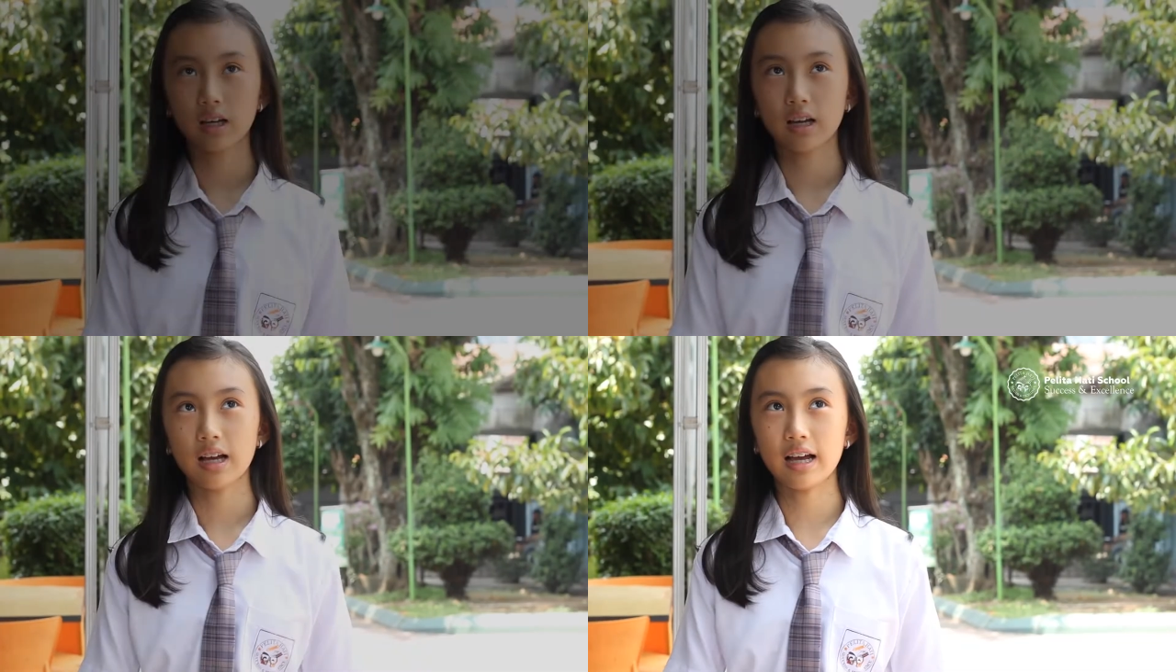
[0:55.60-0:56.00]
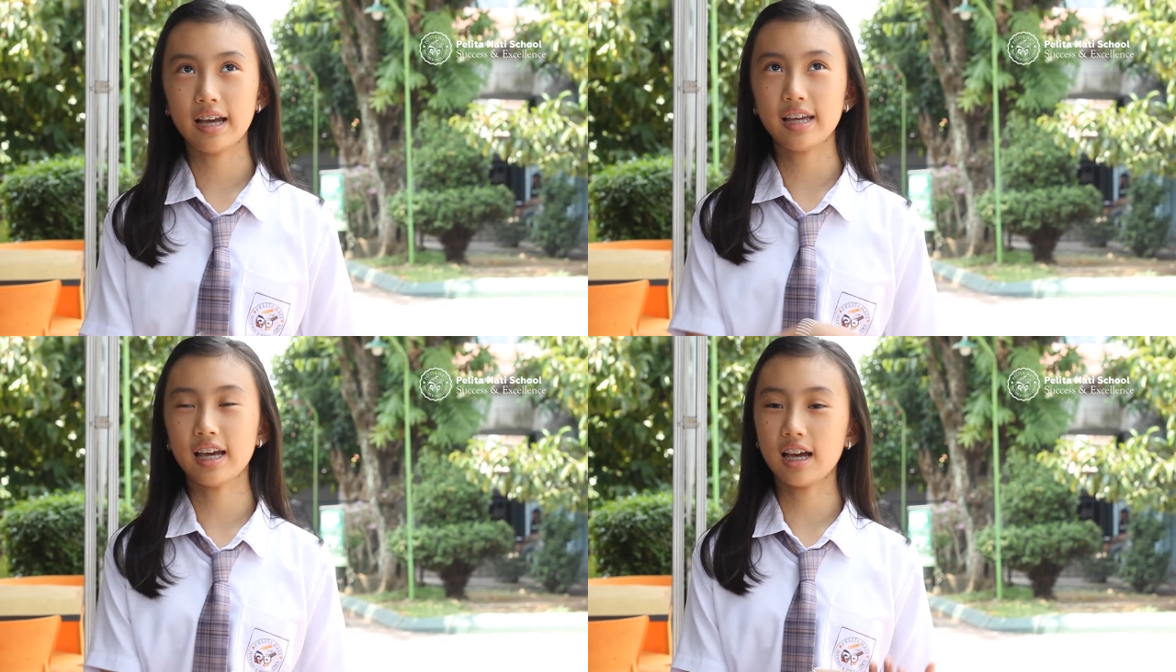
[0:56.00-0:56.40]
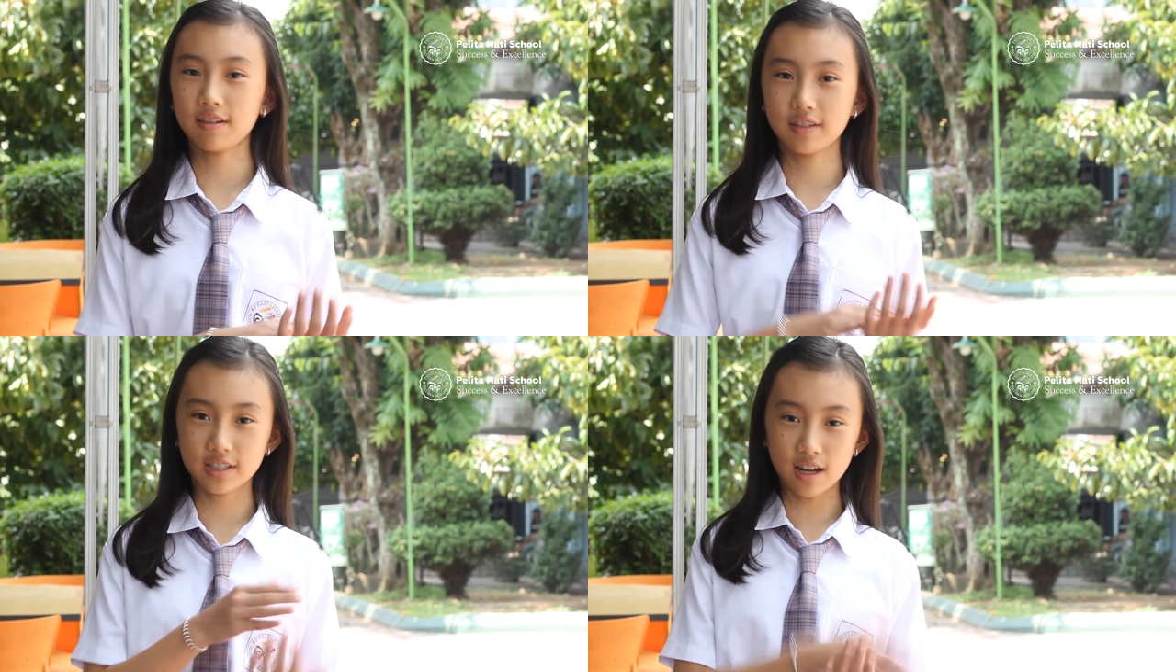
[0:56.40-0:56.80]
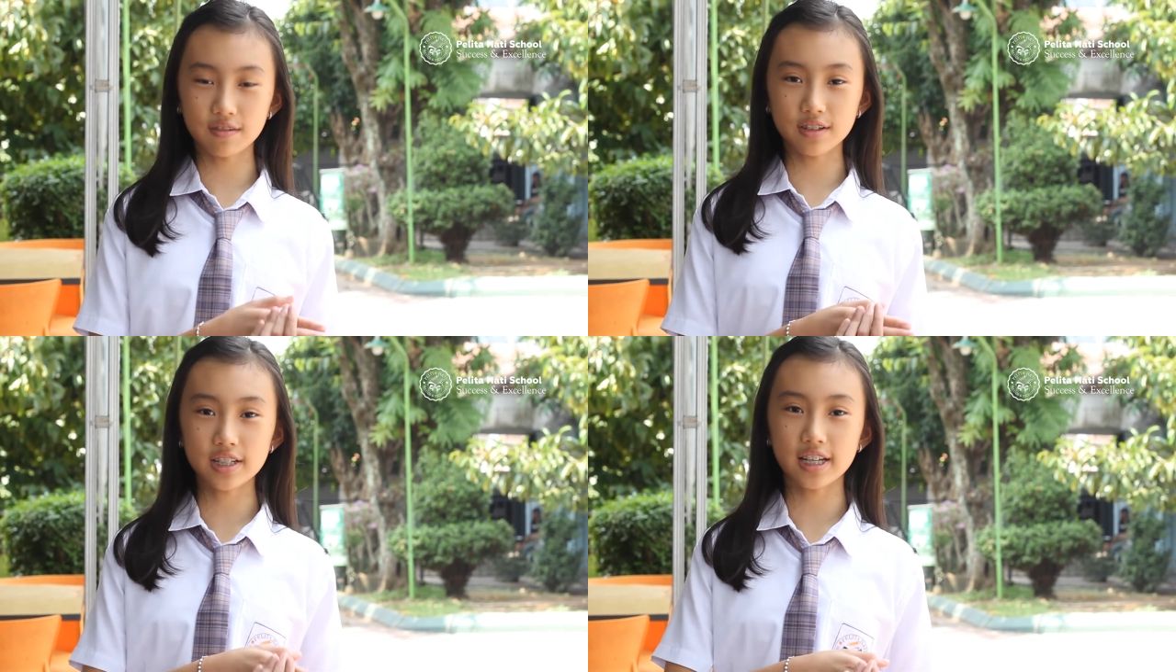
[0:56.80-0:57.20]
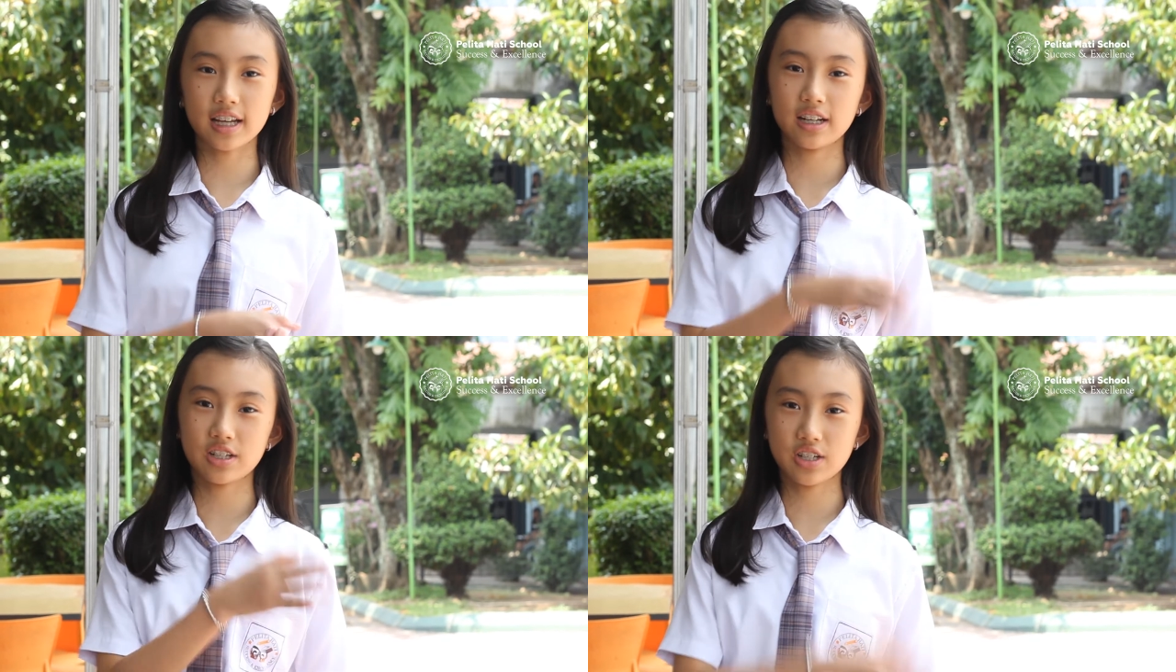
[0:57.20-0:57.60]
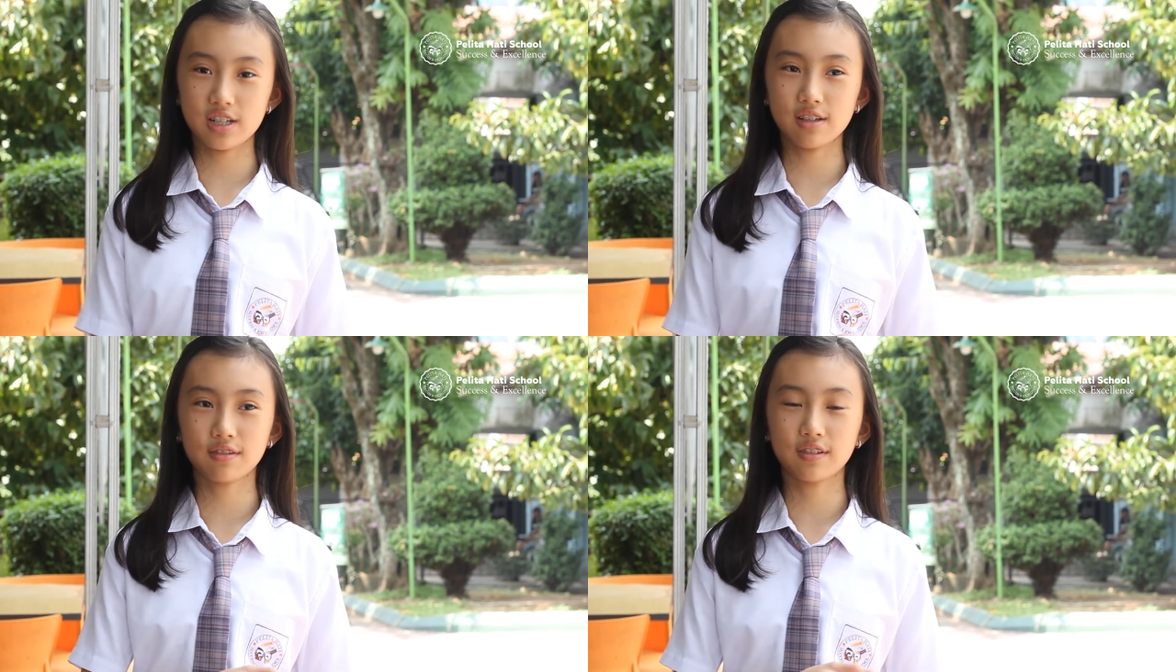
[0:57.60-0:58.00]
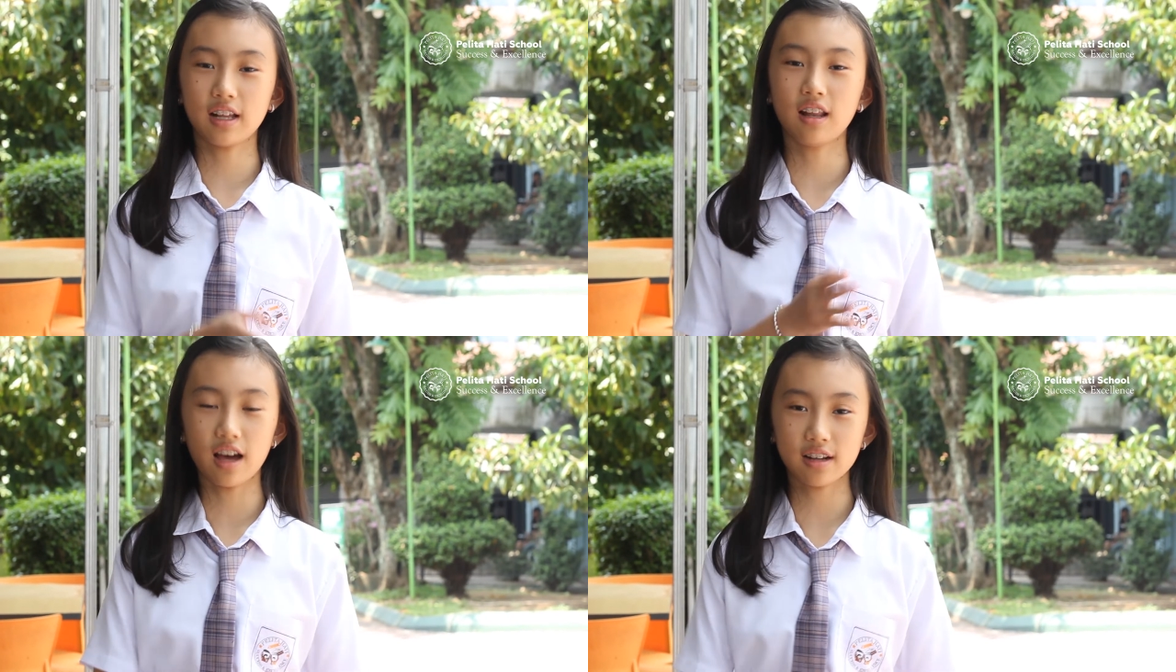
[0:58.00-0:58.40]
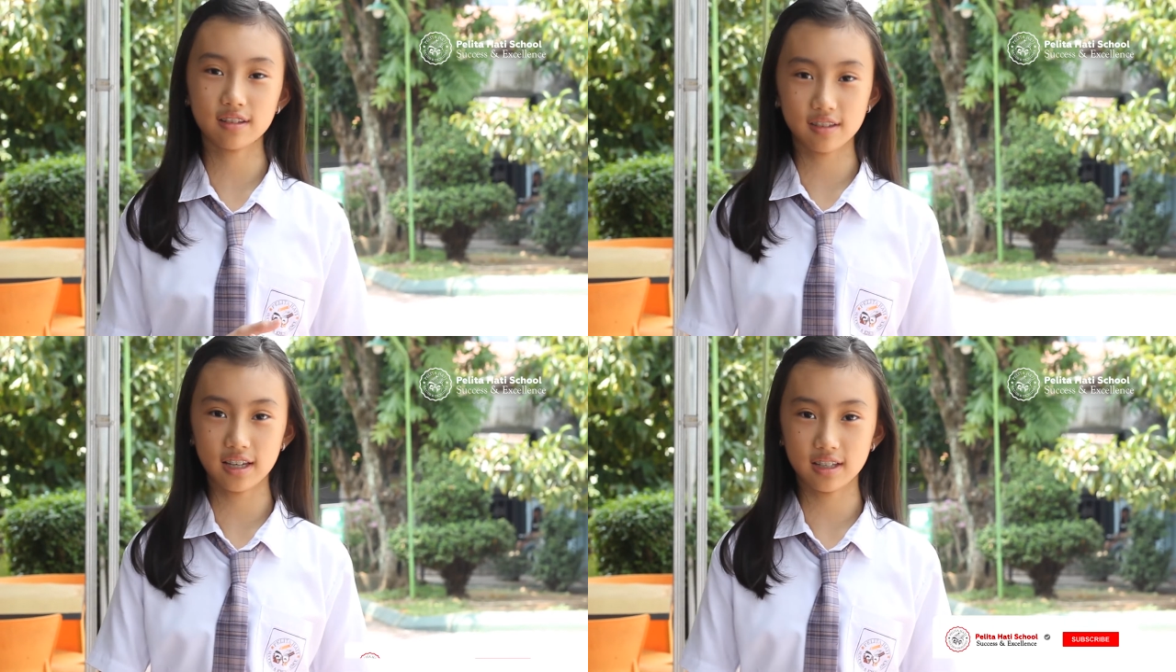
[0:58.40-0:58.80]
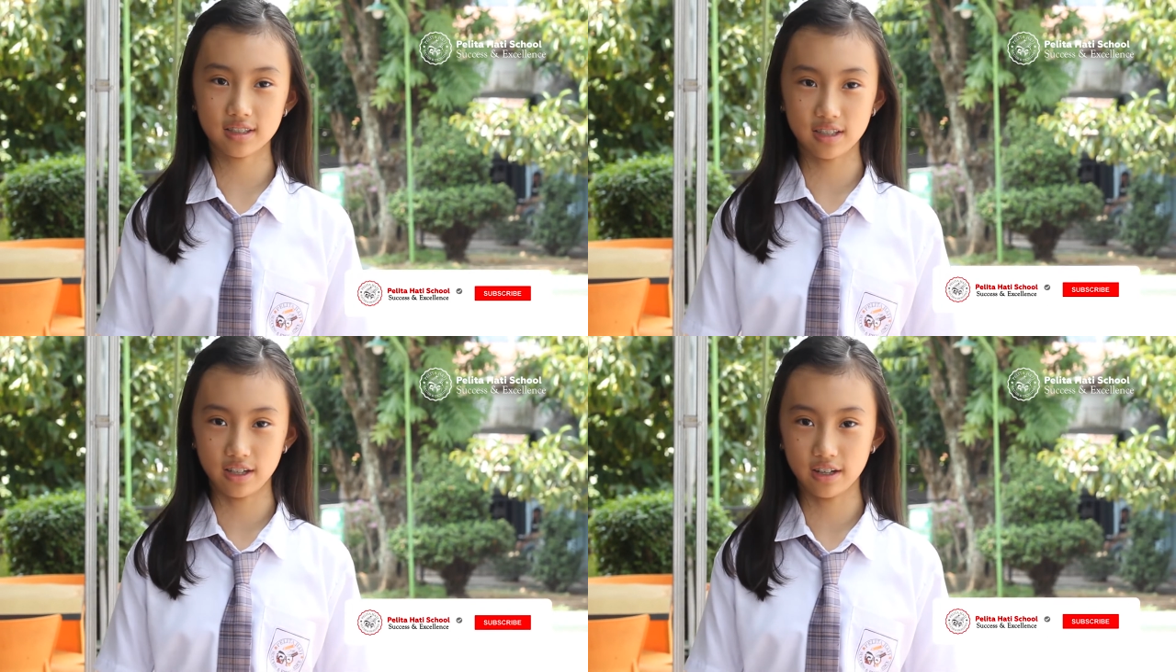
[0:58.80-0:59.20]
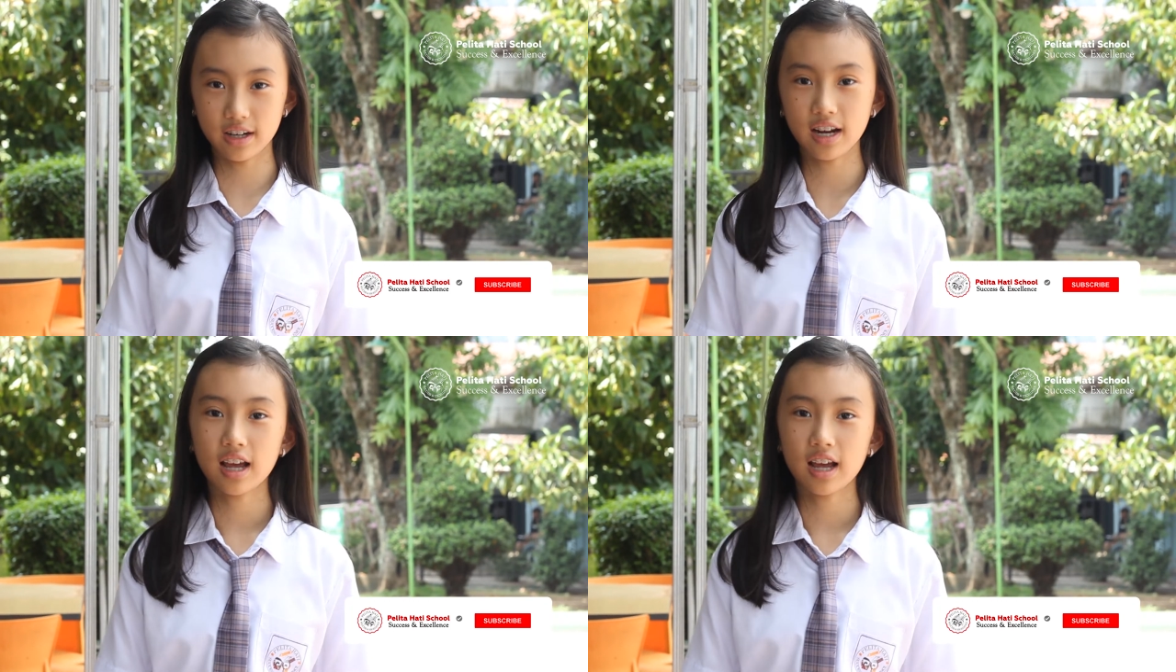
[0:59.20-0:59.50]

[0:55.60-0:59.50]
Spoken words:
I have discovered and achieved a lot of things here.